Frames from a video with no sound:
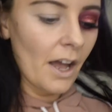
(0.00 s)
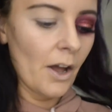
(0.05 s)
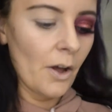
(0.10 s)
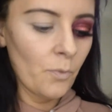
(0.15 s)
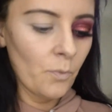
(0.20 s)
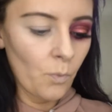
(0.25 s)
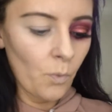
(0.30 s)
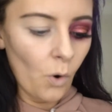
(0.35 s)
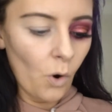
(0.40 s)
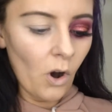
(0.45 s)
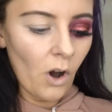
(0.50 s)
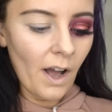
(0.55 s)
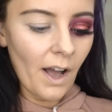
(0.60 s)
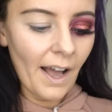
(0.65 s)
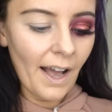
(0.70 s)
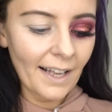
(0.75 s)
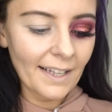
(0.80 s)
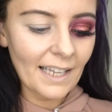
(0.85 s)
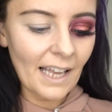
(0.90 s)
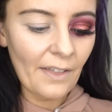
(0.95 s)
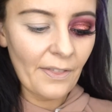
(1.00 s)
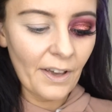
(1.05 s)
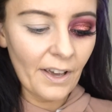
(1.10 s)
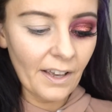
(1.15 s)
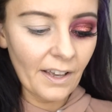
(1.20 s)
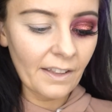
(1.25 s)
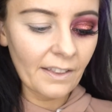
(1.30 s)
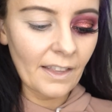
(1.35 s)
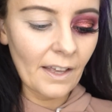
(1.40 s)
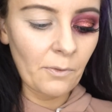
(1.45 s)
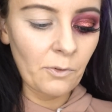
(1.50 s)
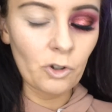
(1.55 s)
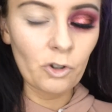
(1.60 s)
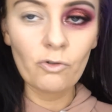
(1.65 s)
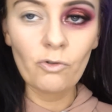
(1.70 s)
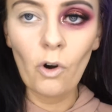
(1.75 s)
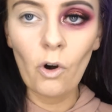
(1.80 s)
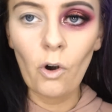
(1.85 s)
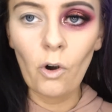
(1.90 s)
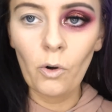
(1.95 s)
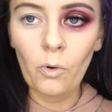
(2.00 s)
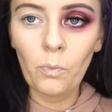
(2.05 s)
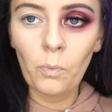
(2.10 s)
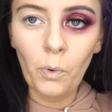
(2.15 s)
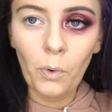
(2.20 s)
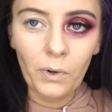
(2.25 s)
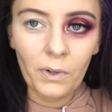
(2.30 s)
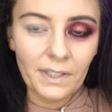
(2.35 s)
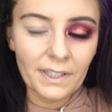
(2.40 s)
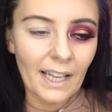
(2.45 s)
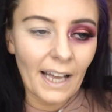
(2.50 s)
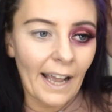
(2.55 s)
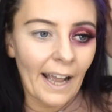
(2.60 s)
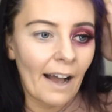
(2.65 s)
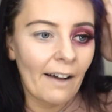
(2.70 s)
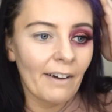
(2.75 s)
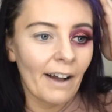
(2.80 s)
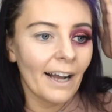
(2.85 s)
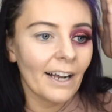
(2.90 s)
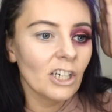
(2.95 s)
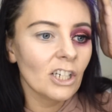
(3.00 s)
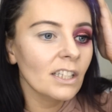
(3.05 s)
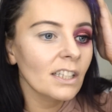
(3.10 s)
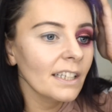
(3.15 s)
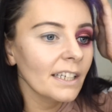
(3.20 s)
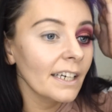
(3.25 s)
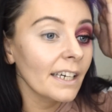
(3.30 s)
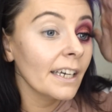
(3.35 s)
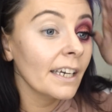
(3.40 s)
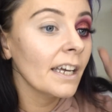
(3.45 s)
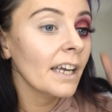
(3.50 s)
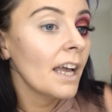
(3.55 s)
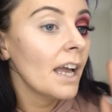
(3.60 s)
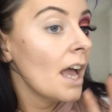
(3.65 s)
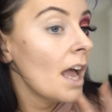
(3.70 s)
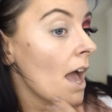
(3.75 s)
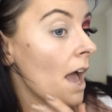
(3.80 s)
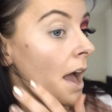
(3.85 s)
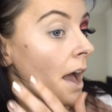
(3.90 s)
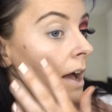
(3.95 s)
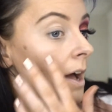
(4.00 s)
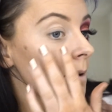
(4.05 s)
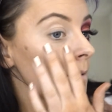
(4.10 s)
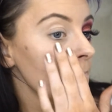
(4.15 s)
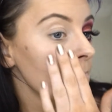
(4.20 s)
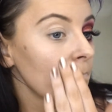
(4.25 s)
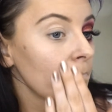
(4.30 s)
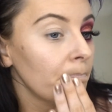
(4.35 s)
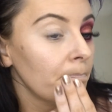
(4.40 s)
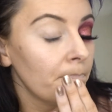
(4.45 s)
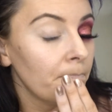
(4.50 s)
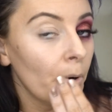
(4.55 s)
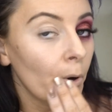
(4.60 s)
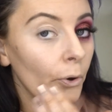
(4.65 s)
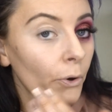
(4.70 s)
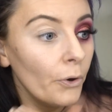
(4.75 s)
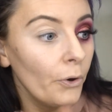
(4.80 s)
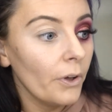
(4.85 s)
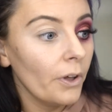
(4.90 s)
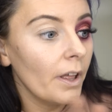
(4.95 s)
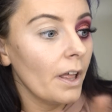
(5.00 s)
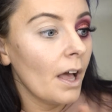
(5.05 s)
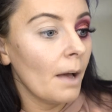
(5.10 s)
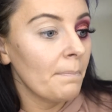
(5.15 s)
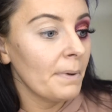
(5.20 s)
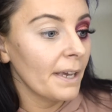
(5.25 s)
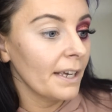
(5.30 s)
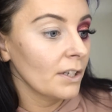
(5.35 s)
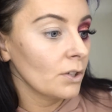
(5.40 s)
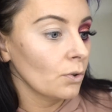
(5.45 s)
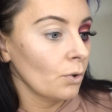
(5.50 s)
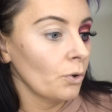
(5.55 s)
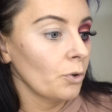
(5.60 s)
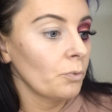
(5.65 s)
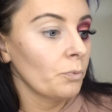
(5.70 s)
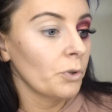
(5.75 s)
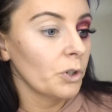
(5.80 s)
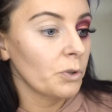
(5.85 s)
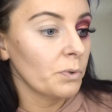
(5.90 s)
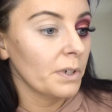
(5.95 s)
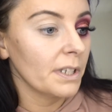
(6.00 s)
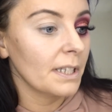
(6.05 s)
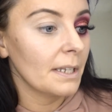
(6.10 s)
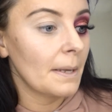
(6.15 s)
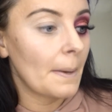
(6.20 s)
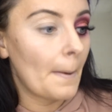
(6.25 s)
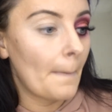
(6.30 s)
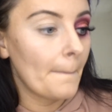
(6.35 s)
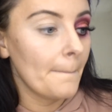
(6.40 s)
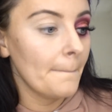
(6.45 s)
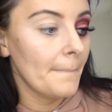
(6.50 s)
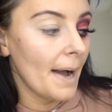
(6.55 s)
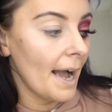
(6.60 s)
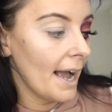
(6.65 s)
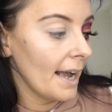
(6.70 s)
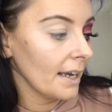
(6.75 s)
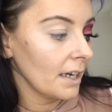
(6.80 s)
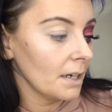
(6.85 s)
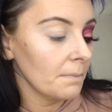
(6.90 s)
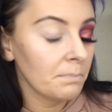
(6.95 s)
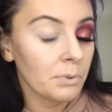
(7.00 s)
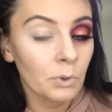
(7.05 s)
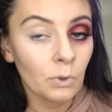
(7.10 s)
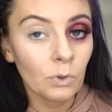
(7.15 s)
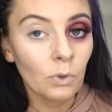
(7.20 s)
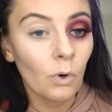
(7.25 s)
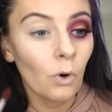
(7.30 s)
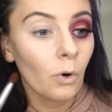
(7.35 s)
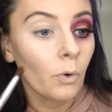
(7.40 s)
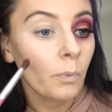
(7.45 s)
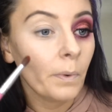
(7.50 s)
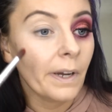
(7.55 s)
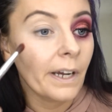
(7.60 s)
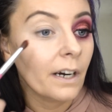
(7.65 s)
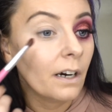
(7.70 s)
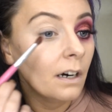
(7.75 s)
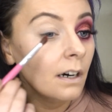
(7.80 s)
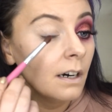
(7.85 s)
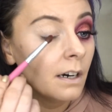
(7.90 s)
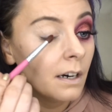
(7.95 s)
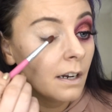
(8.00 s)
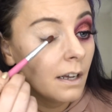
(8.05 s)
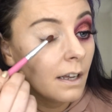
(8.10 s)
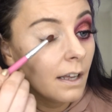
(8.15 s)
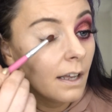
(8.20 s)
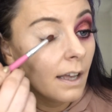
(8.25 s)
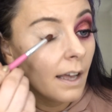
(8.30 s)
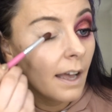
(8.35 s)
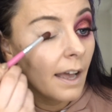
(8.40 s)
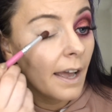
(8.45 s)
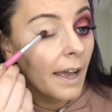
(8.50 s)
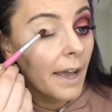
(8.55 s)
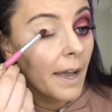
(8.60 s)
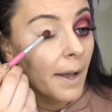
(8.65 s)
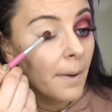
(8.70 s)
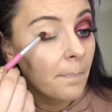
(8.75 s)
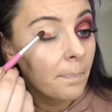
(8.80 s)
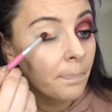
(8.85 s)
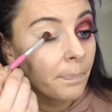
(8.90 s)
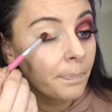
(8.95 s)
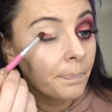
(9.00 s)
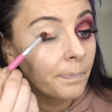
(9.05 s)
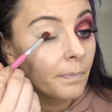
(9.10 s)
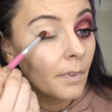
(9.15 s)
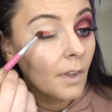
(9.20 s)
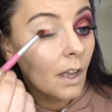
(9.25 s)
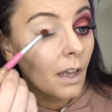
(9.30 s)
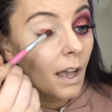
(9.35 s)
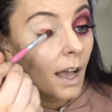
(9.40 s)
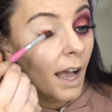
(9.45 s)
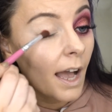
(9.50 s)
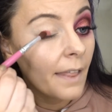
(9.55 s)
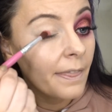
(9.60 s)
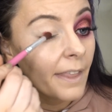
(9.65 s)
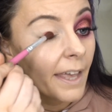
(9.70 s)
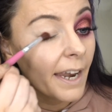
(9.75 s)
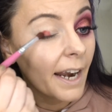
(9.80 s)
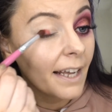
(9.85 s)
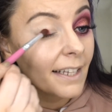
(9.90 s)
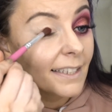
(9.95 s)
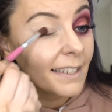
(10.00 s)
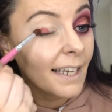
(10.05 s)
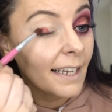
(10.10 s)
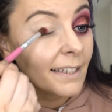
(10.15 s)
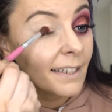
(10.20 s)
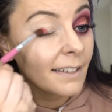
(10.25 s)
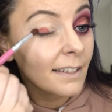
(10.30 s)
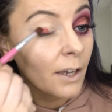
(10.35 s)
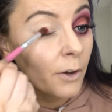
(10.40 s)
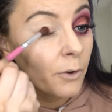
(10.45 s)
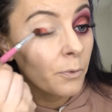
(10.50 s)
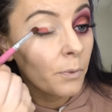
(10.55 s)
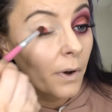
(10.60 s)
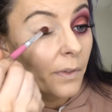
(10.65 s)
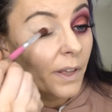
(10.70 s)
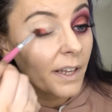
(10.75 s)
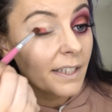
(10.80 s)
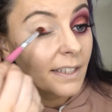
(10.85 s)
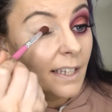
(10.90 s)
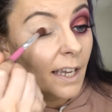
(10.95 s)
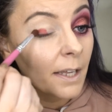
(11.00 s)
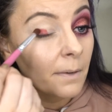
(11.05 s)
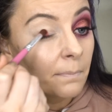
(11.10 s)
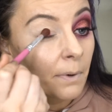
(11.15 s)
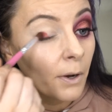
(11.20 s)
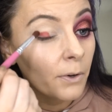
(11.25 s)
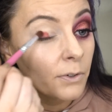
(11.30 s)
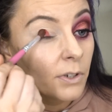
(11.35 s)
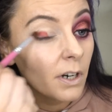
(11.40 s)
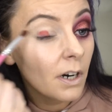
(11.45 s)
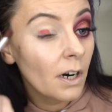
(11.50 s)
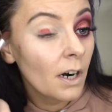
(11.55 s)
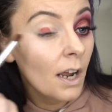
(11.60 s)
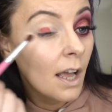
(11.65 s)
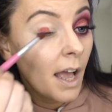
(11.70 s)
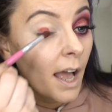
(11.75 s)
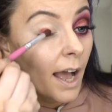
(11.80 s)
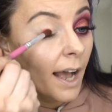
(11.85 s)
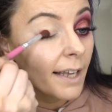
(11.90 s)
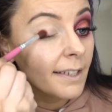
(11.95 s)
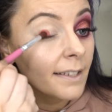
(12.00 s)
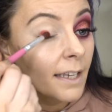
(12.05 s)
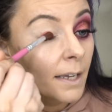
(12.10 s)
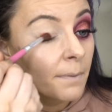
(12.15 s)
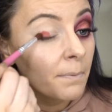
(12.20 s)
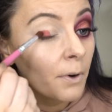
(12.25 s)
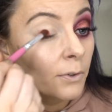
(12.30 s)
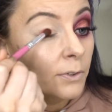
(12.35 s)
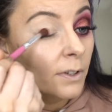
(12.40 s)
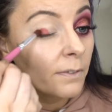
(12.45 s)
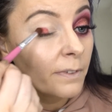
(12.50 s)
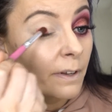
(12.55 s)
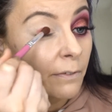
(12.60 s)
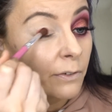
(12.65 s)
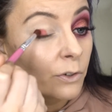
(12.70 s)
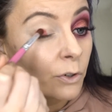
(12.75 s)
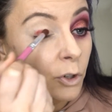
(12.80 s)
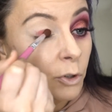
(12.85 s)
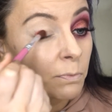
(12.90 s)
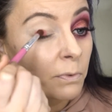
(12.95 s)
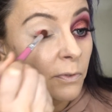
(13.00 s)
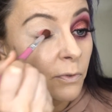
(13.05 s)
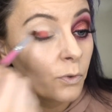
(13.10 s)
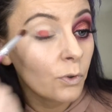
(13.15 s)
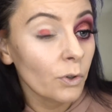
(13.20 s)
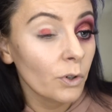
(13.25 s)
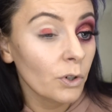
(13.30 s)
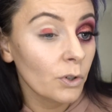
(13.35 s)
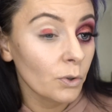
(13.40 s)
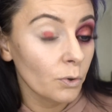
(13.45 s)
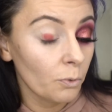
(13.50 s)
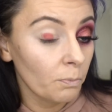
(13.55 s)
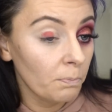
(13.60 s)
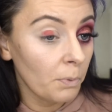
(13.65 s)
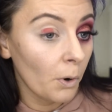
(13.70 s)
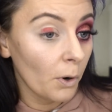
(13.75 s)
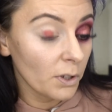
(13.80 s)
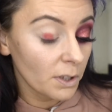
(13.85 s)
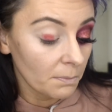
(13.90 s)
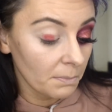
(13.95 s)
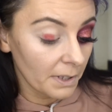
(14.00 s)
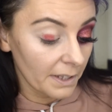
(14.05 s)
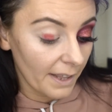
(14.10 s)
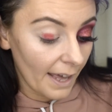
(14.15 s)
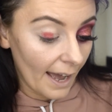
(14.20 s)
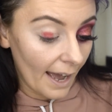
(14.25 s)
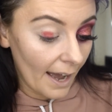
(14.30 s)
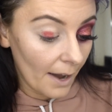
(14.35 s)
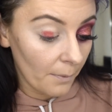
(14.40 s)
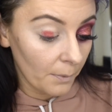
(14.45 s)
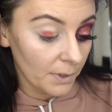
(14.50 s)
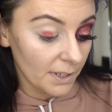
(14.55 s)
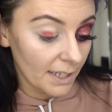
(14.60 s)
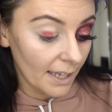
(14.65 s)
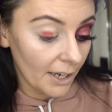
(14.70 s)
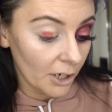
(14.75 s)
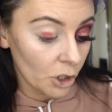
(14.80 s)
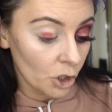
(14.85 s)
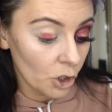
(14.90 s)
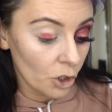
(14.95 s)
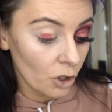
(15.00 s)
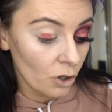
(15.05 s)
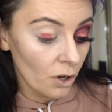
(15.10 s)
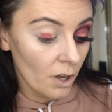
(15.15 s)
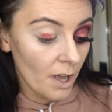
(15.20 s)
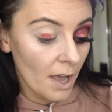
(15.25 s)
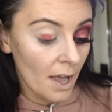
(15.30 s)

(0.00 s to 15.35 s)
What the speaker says: And what it is I think that was wrong was I have actually put a base on which was MAC Pro Longwear, and then I set it down with a setting powder. A setting powder I've never used before, so possibly that was the issue.